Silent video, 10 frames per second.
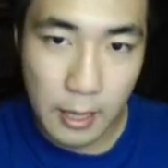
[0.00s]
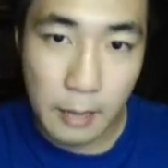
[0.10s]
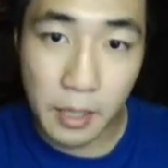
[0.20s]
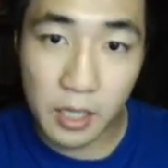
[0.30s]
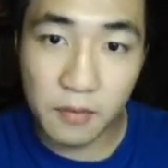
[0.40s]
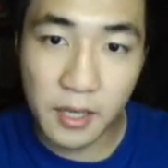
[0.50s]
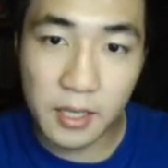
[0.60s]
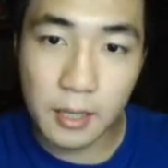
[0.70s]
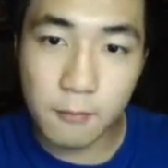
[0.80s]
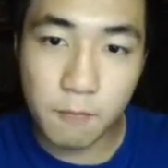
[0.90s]
But if I
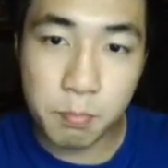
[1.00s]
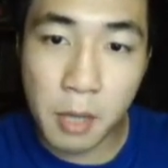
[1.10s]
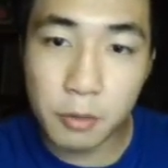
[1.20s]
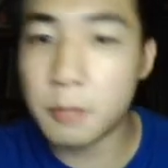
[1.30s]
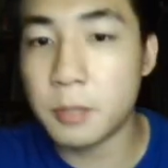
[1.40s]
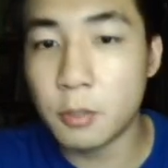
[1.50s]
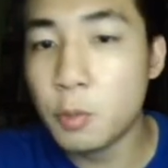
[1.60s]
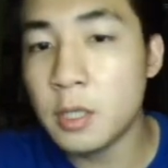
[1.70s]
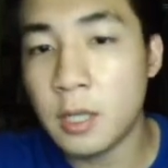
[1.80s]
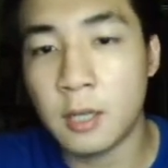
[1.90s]
get multiple
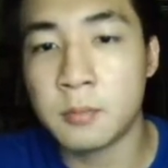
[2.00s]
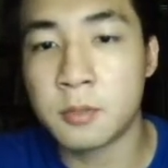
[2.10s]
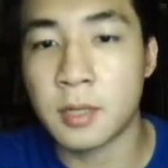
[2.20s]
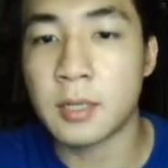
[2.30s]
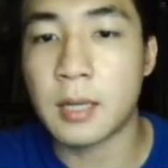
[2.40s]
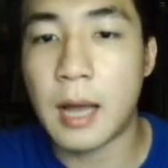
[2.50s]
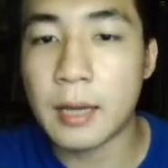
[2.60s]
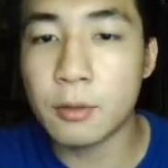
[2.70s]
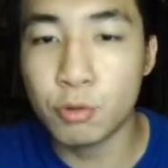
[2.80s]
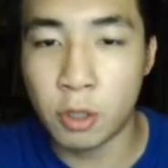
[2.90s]
Wilhelms, right,
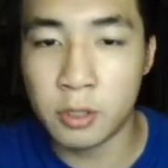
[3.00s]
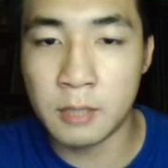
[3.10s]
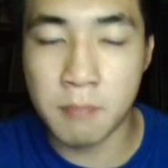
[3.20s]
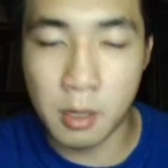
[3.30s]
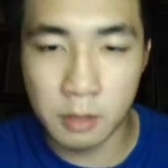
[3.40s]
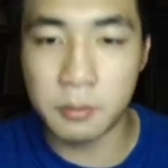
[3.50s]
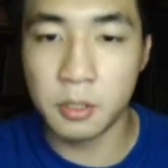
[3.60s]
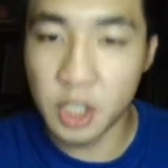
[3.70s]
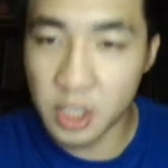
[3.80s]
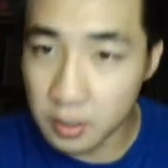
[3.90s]
I do not need multiple
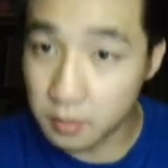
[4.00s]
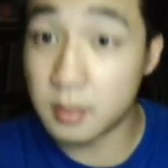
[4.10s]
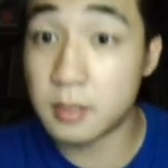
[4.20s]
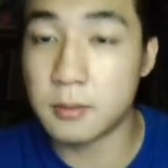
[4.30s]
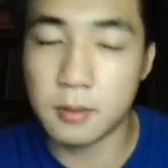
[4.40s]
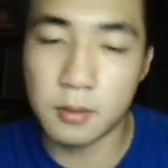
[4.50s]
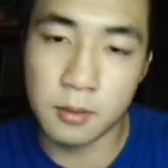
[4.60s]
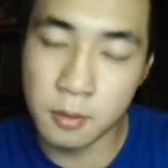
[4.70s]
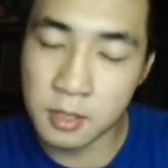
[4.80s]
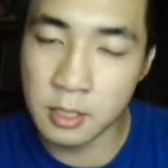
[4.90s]
shields.
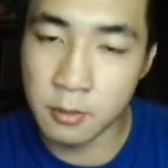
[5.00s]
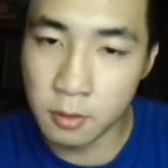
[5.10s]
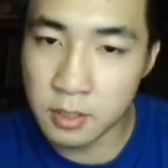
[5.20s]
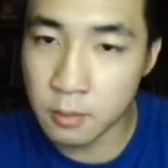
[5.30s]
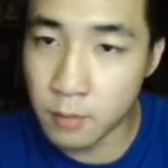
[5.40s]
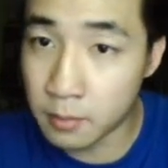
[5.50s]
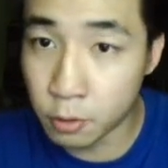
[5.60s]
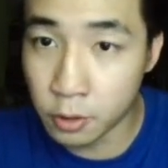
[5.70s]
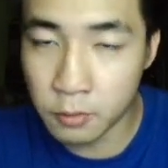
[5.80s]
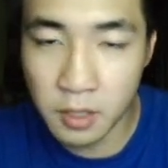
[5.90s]
You see where I'm
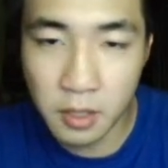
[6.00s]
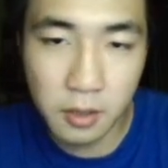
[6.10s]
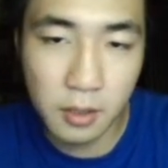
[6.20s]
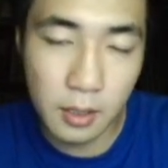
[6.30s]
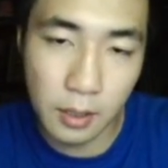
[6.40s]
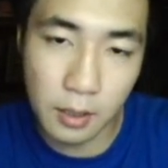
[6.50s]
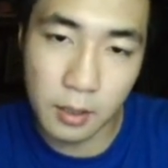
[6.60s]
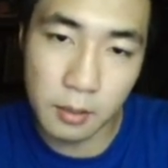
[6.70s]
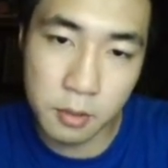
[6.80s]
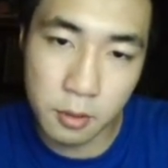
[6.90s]
going with.
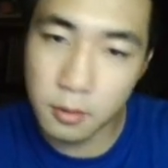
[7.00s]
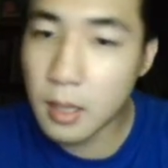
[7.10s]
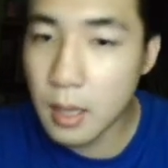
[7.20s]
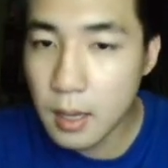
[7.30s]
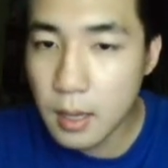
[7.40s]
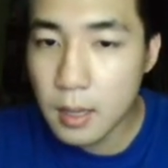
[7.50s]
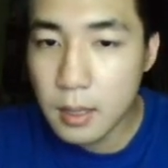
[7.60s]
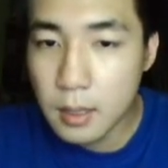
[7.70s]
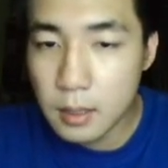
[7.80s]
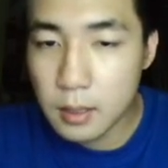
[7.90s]
So
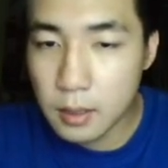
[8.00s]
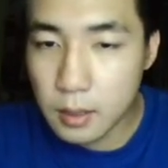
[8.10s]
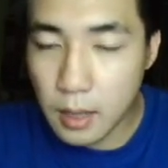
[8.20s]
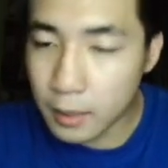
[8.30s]
I